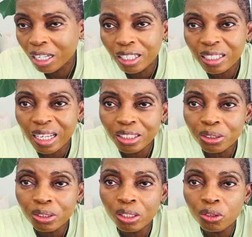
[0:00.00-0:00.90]
I
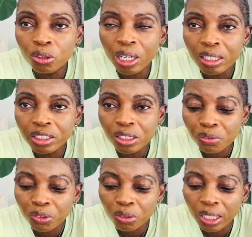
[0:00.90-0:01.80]
don't know, I just
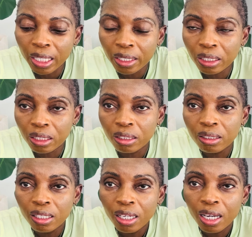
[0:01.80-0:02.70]
feel like
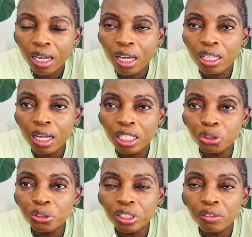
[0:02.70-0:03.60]
I
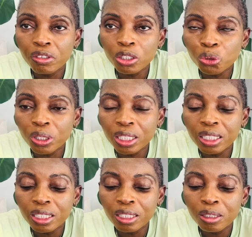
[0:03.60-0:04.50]
should have
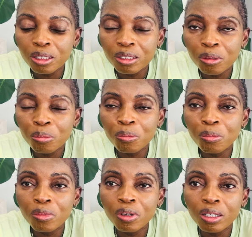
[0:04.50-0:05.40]
actually
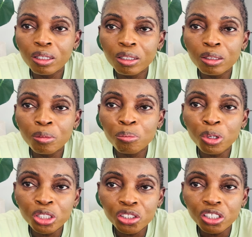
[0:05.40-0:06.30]

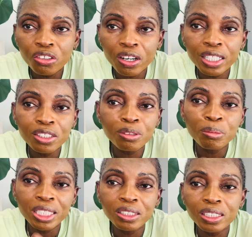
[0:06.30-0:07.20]
moisturized
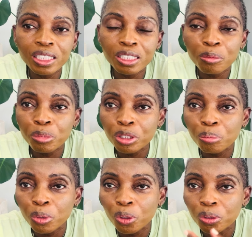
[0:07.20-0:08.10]
my skin a bit
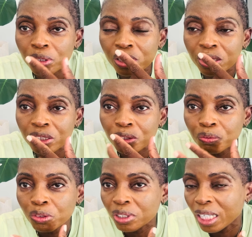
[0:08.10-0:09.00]
more, because I just
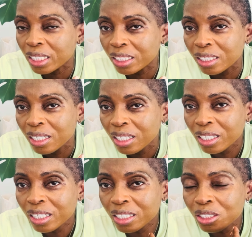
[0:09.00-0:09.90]
feel like
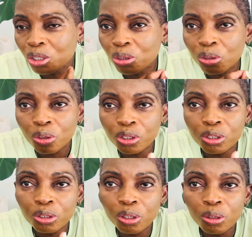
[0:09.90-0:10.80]
it's
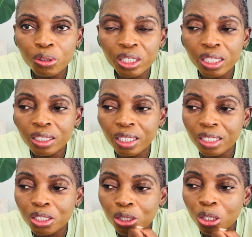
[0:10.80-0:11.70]
not looking
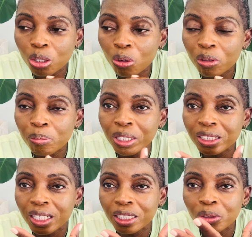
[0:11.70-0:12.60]
as glowy. But
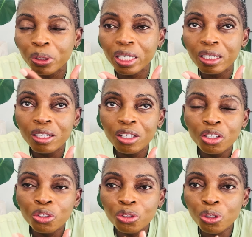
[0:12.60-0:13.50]
anyway,
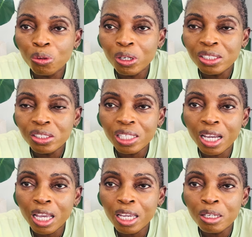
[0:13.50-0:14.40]
once
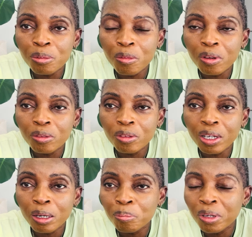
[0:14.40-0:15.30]
I
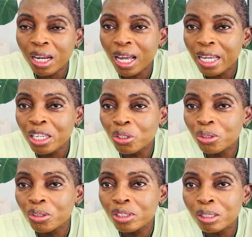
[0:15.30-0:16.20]
apply,
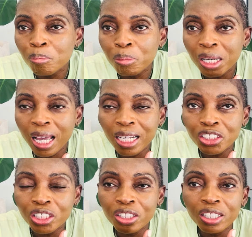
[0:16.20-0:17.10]
the
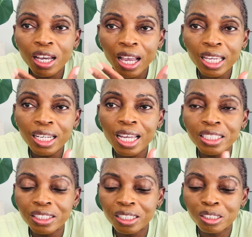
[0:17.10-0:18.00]
blush and the
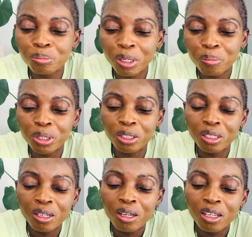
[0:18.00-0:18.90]
highlighters,
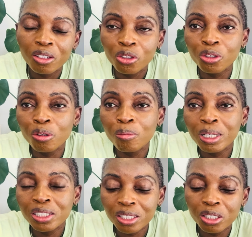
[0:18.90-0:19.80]
maybe,
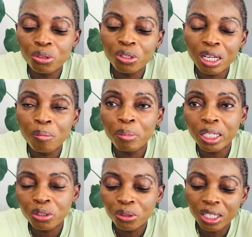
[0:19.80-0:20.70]
my skin will come
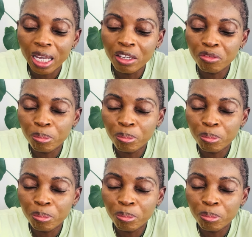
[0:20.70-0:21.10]
back to life.